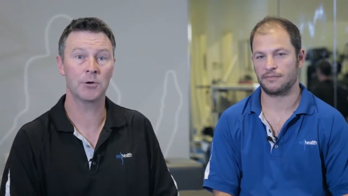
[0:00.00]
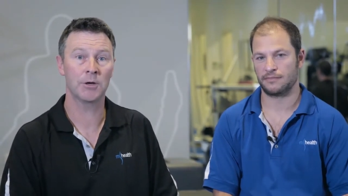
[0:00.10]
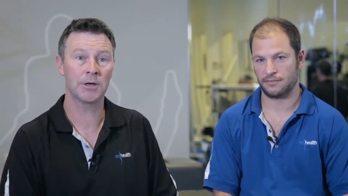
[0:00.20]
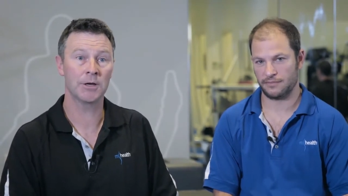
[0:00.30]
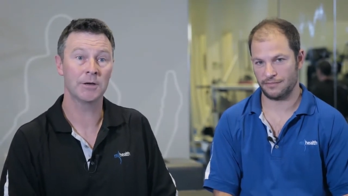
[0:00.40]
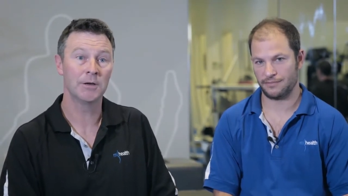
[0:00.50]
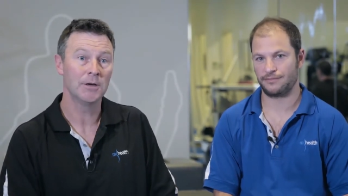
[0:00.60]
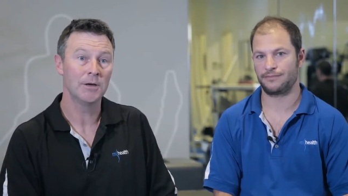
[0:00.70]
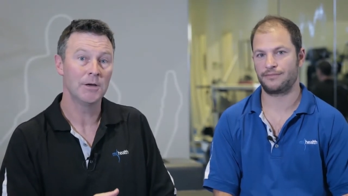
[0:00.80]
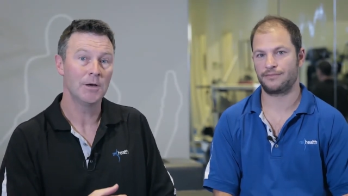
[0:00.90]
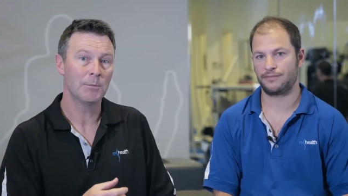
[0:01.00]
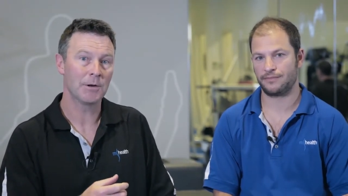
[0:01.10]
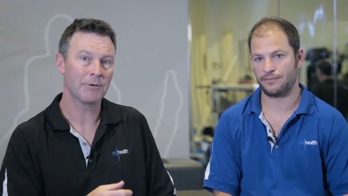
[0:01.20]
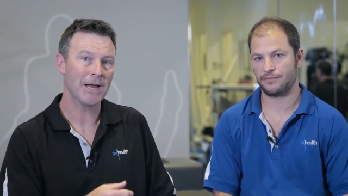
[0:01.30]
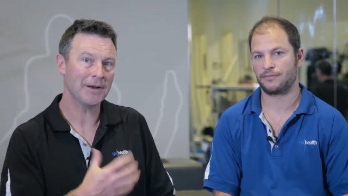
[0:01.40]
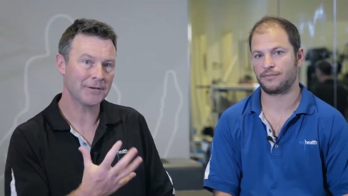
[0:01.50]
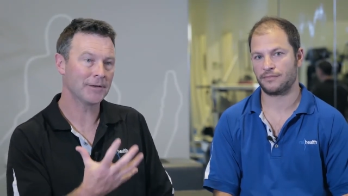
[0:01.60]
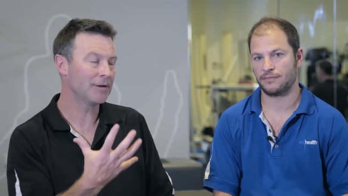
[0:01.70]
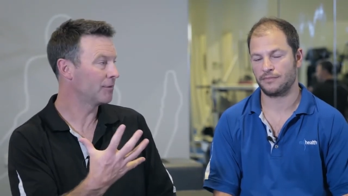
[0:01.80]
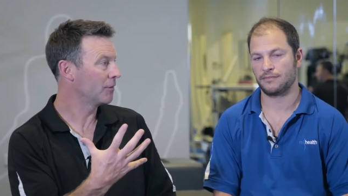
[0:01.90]
Speaker 1: per year. But if we had
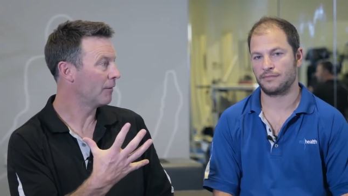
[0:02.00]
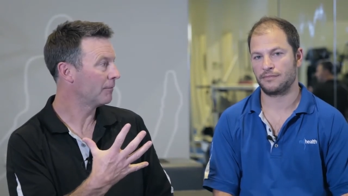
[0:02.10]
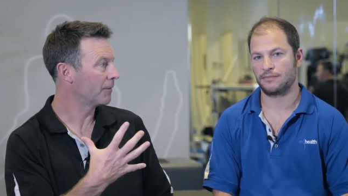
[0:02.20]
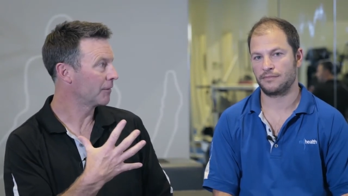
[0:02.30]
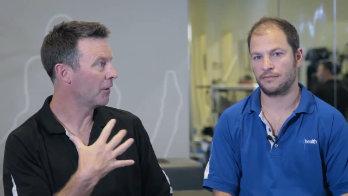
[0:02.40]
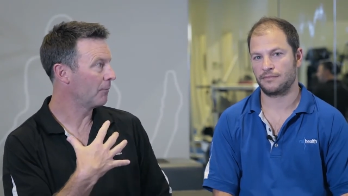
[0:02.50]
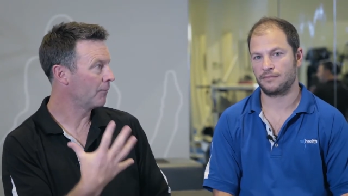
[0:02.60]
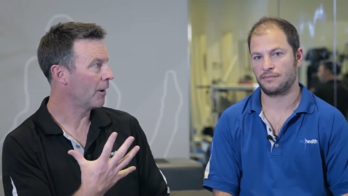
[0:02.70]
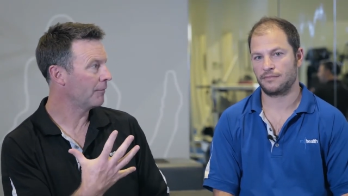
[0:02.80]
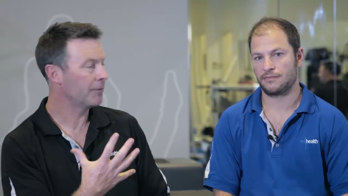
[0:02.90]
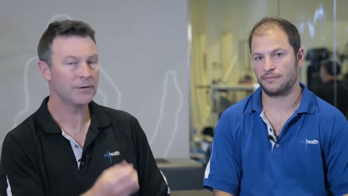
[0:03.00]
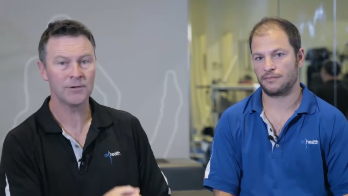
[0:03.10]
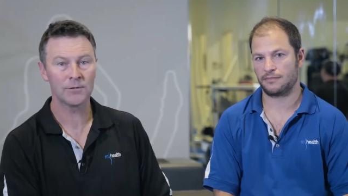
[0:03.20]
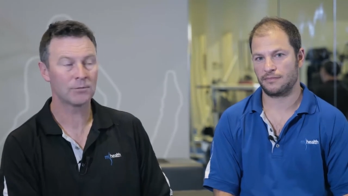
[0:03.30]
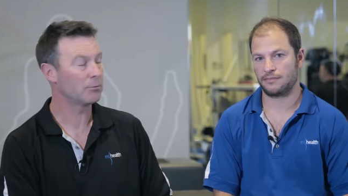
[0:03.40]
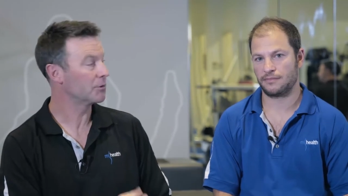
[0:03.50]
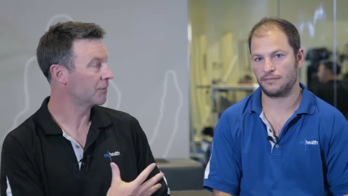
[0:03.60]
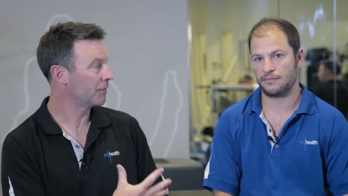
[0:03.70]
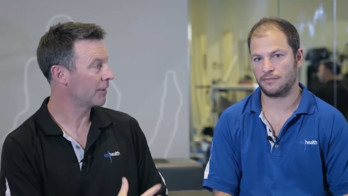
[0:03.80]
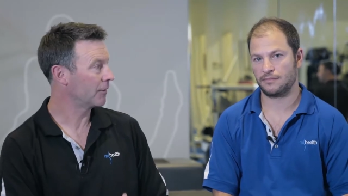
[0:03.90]
to list off the top five things, what would
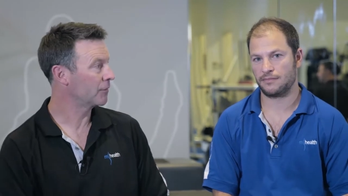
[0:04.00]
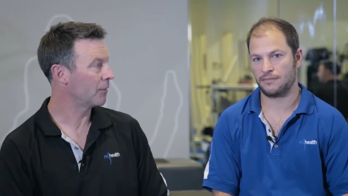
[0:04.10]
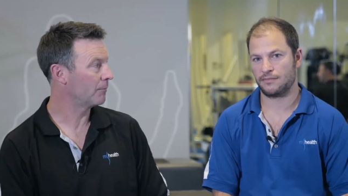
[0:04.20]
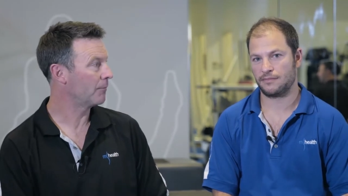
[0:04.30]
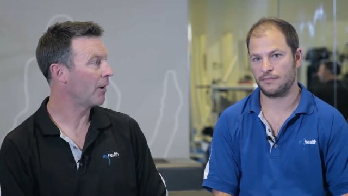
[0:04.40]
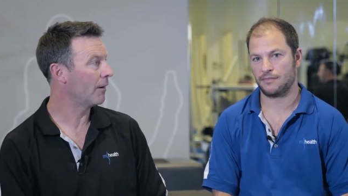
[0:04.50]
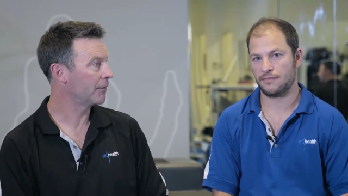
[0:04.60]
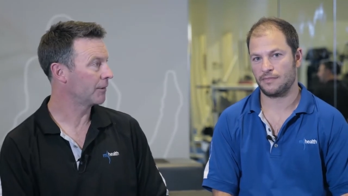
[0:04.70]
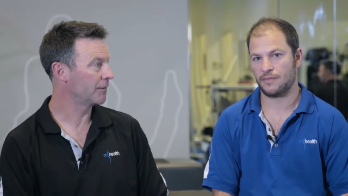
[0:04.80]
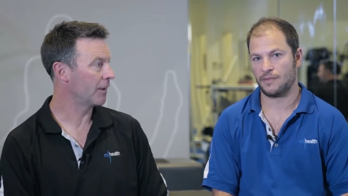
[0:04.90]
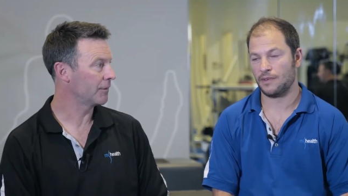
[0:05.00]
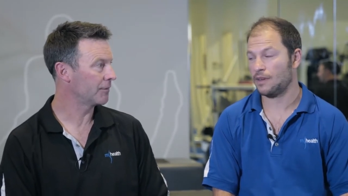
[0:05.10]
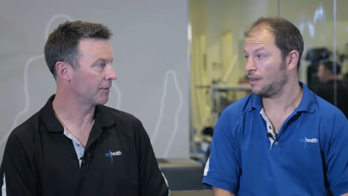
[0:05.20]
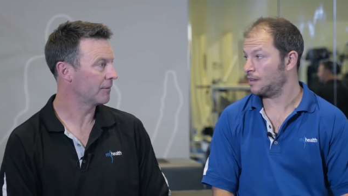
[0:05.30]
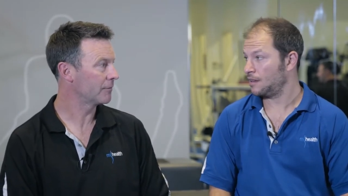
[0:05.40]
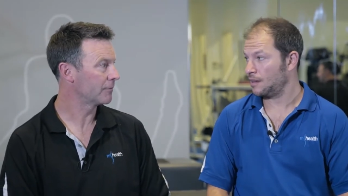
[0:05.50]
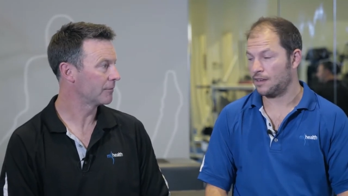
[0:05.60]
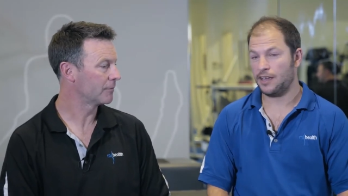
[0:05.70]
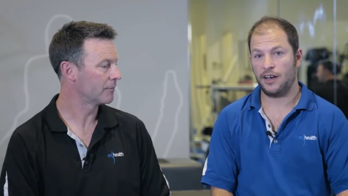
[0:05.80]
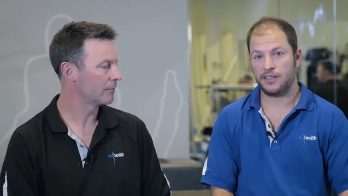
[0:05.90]
you say those top five things are, Steve?
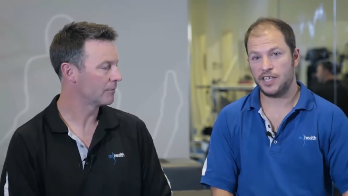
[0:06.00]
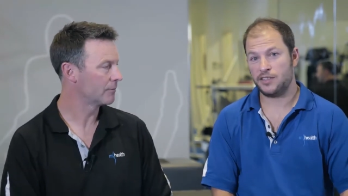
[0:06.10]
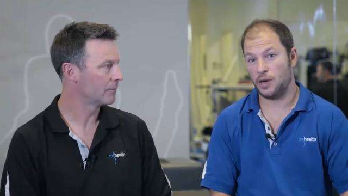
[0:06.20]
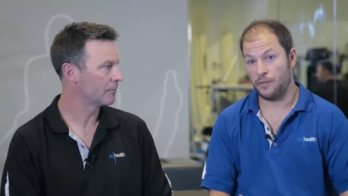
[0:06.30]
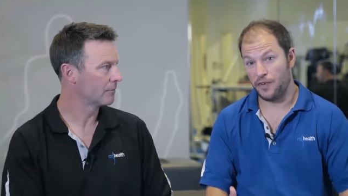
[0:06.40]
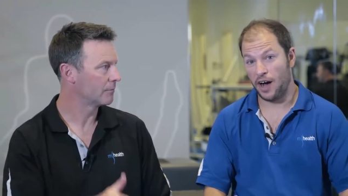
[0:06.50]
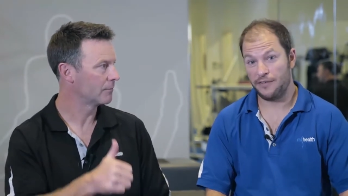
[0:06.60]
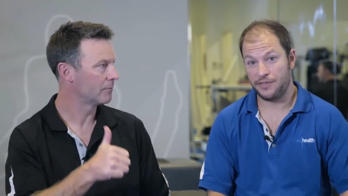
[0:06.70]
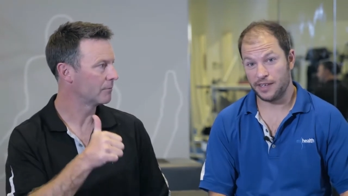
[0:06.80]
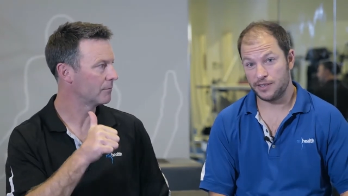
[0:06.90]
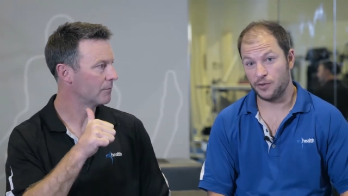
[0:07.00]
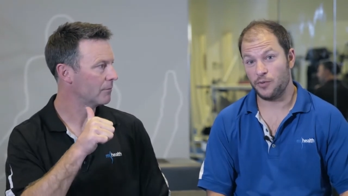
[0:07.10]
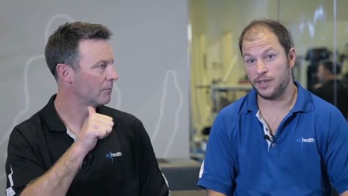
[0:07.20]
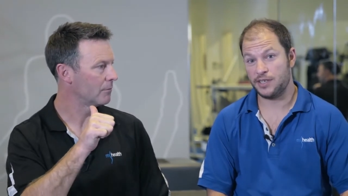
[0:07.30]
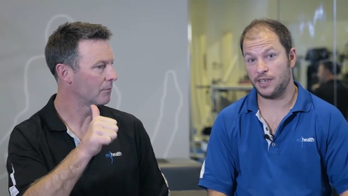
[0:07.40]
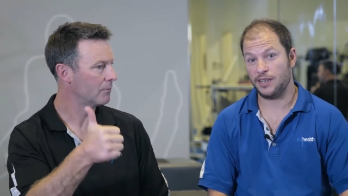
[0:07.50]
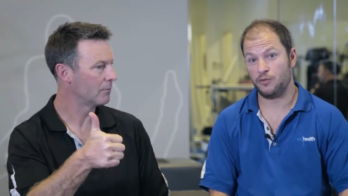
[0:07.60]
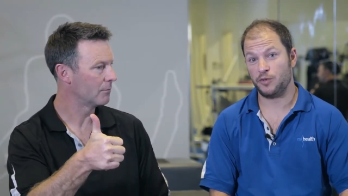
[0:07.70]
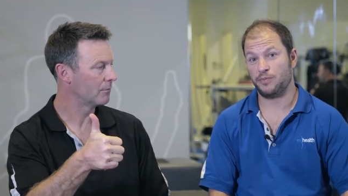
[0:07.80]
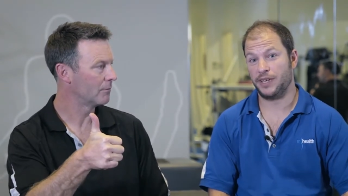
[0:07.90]
Speaker 2: Yeah, I'd say the top five things that we see
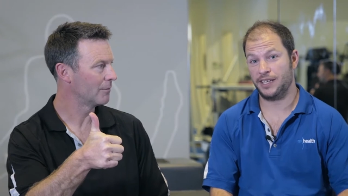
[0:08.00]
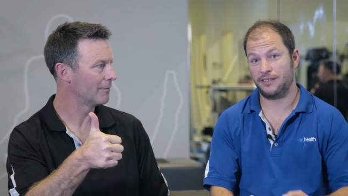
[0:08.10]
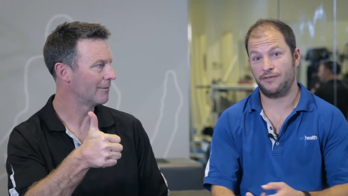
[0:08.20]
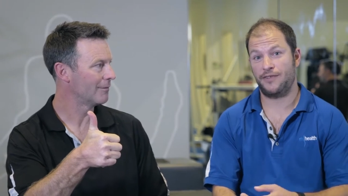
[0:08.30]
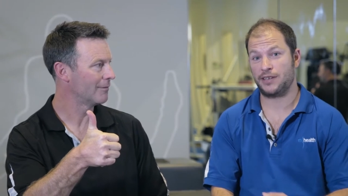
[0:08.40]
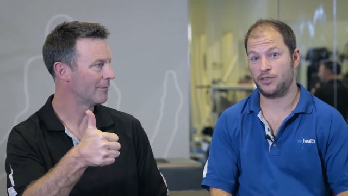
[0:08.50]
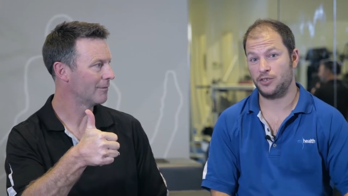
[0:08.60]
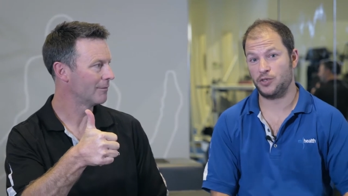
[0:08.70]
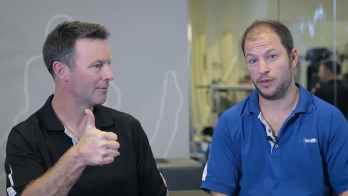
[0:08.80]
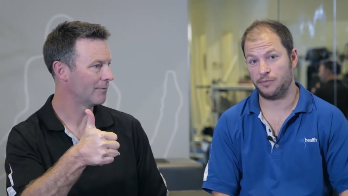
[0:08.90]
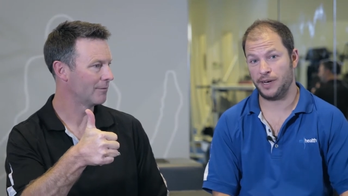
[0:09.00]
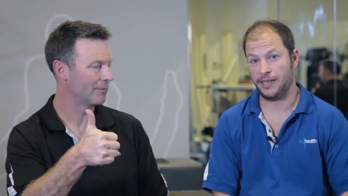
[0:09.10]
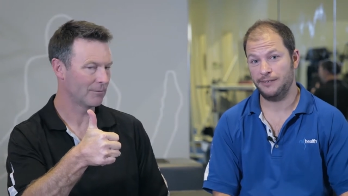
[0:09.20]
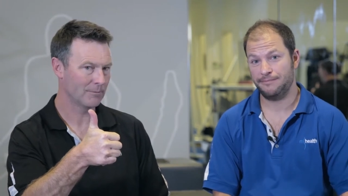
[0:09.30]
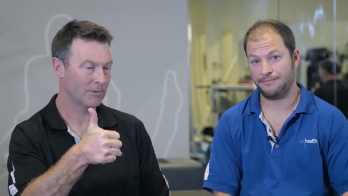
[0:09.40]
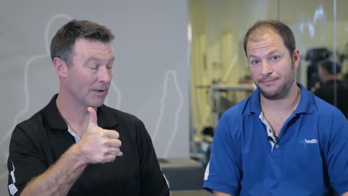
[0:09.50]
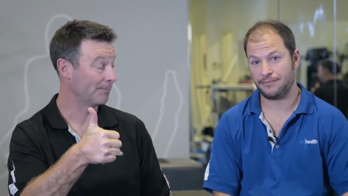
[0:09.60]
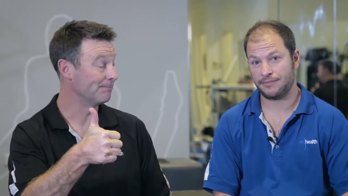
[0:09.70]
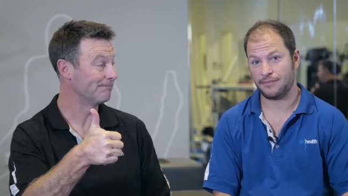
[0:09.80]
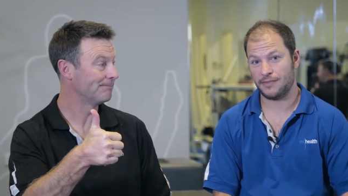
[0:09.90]
would be facet joint pain. One.
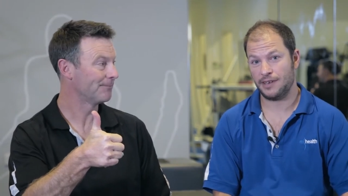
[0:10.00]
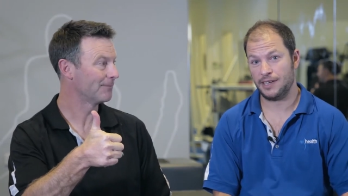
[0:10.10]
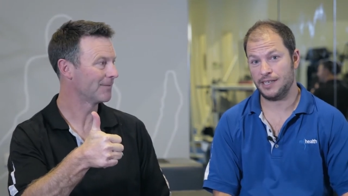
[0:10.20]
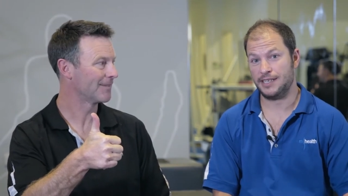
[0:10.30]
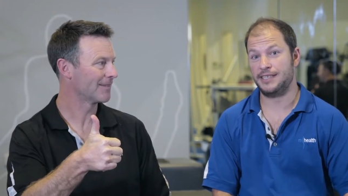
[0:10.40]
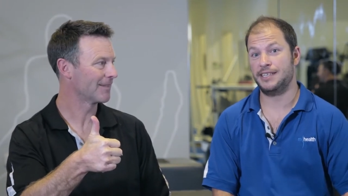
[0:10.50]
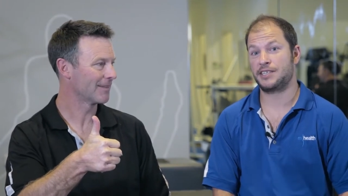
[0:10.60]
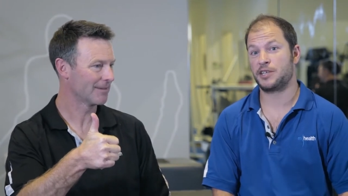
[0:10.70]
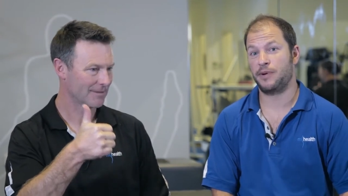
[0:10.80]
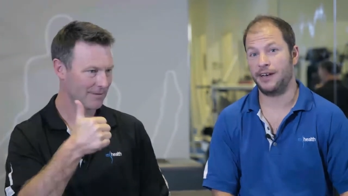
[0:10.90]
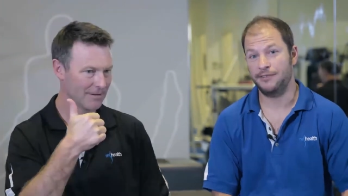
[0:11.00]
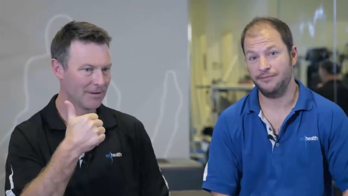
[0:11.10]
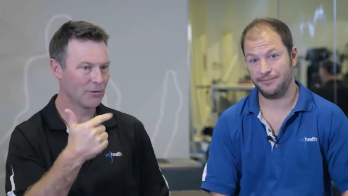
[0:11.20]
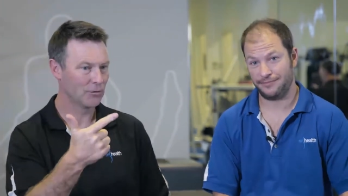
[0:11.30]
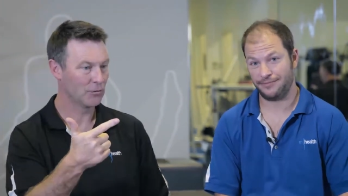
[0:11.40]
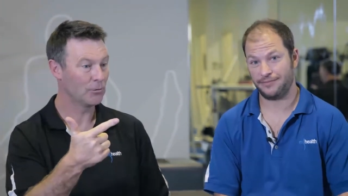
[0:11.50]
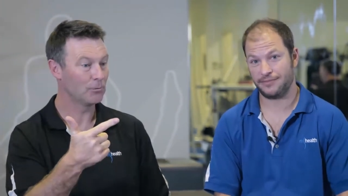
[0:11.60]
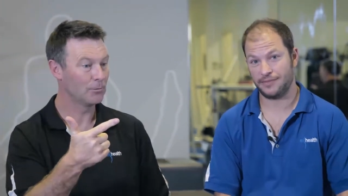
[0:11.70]
Disc pain. Two.